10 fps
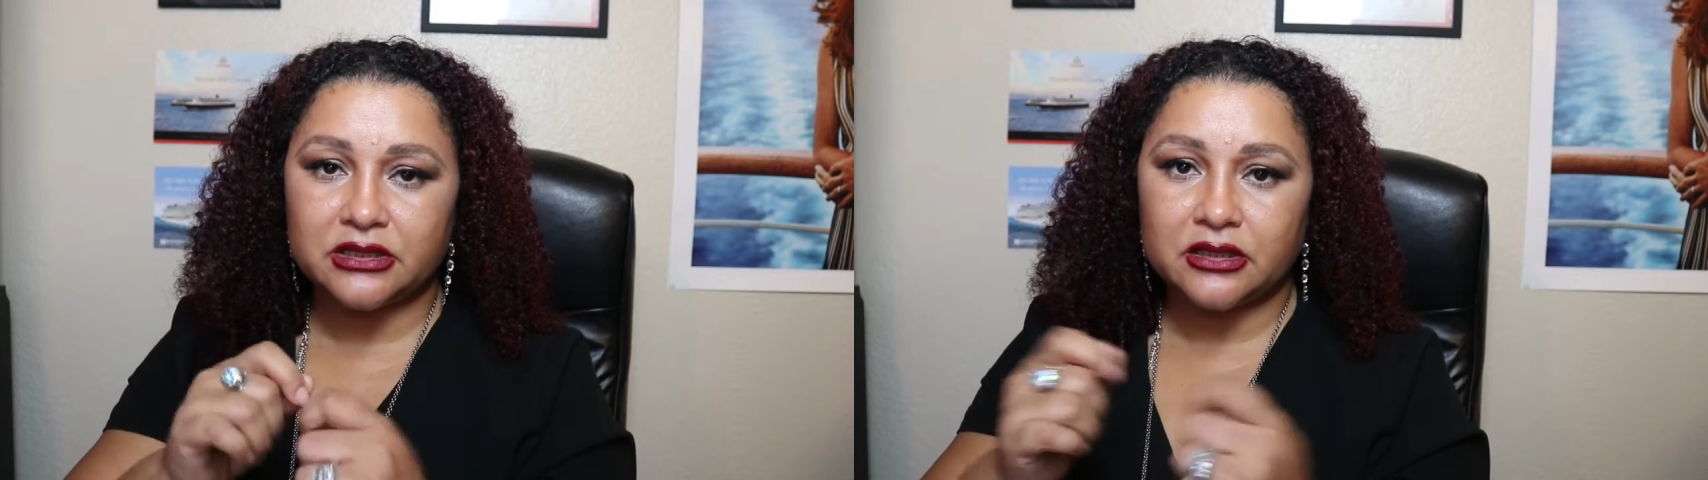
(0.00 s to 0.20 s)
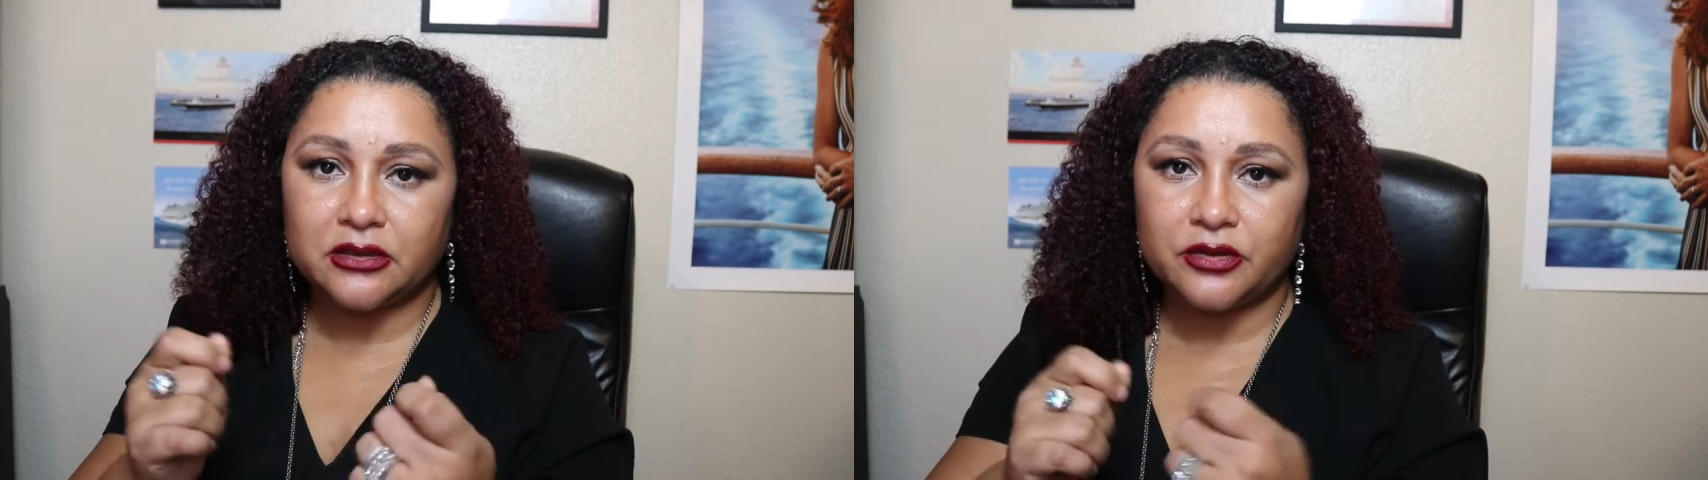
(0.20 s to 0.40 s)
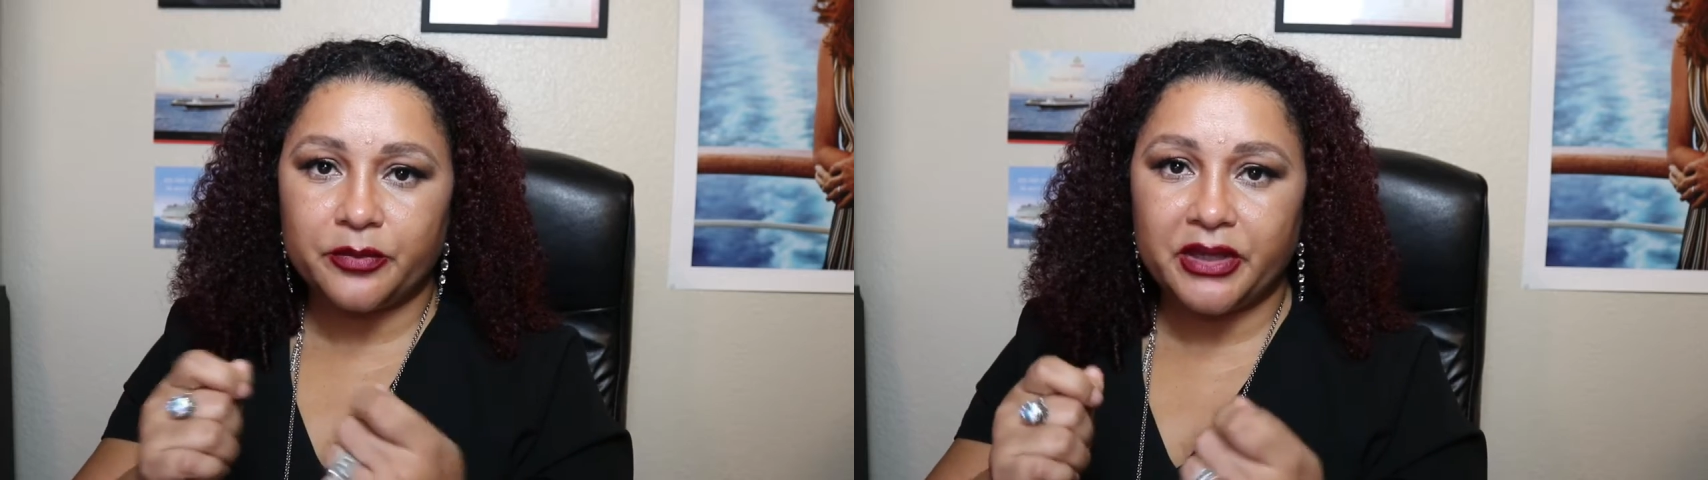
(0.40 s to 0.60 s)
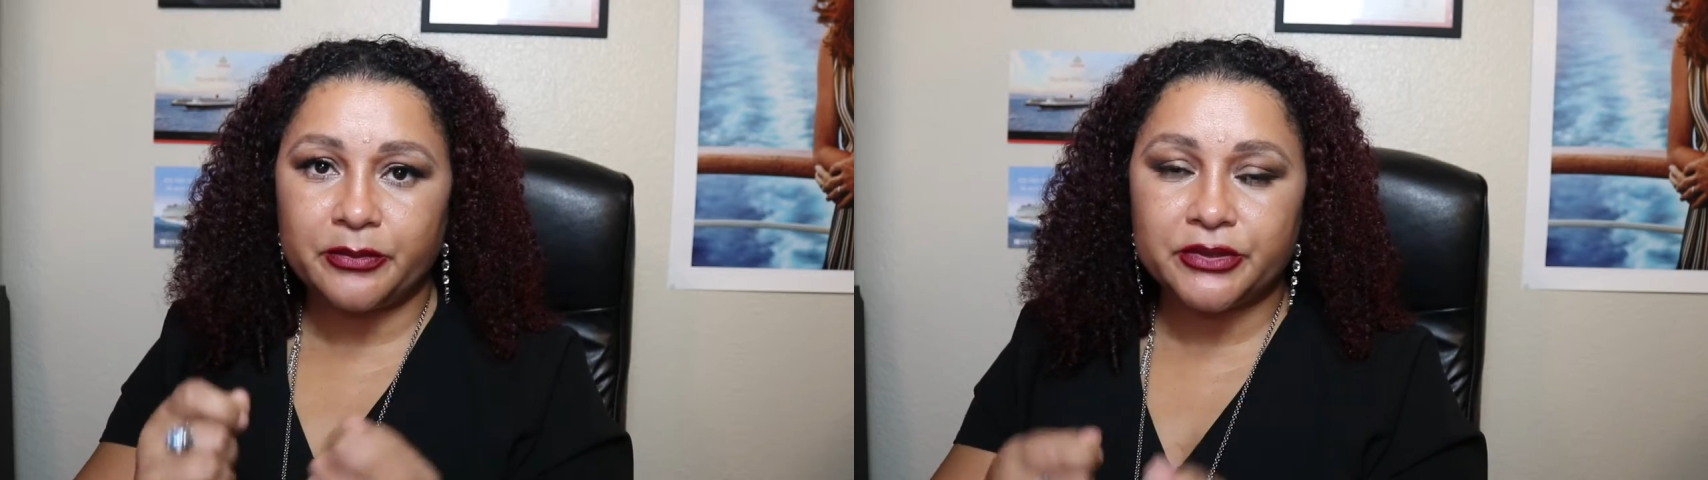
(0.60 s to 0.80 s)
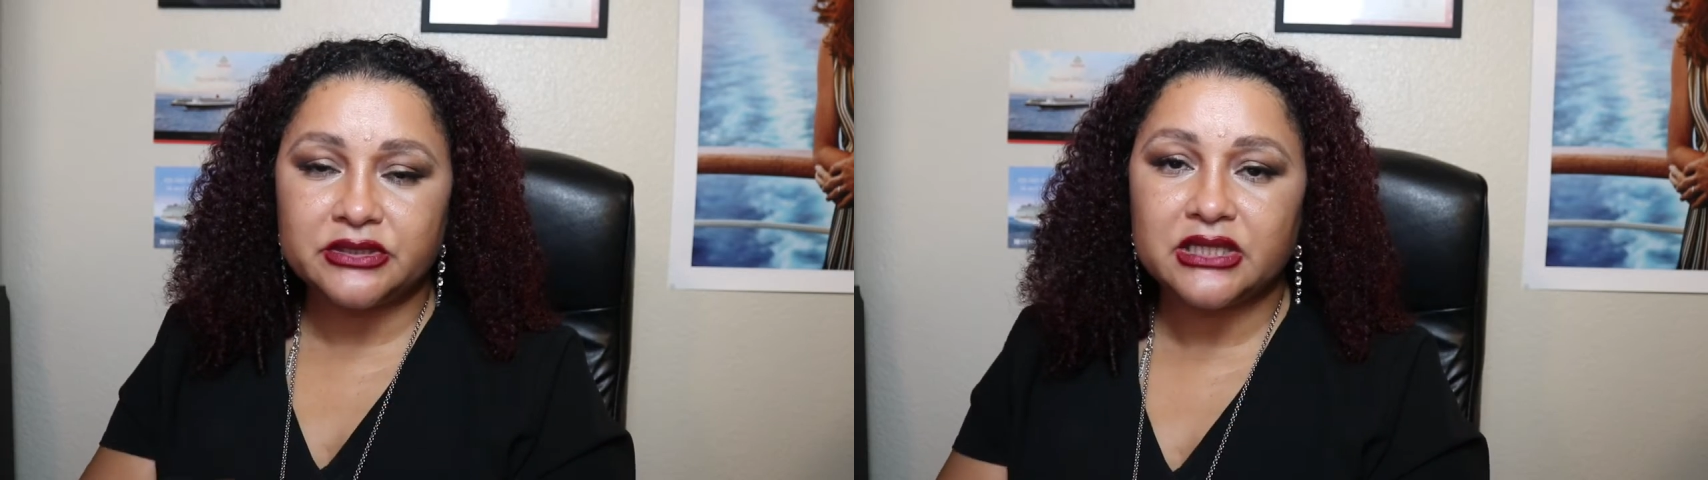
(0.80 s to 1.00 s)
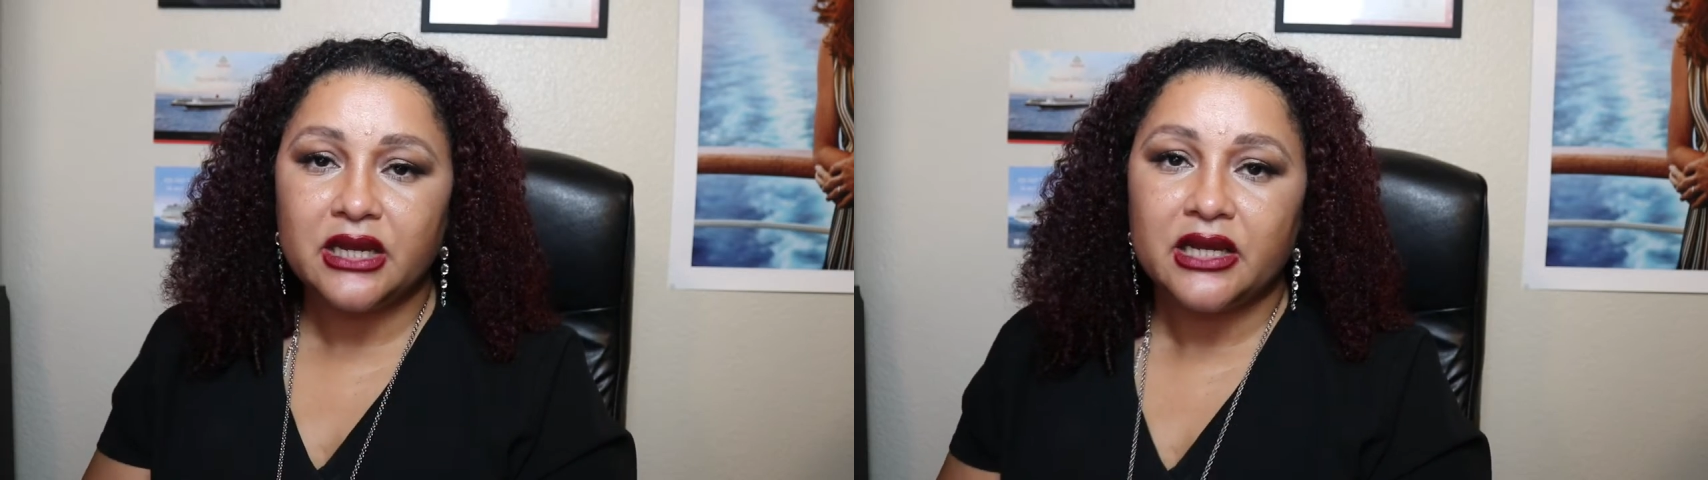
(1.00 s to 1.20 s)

of the papers.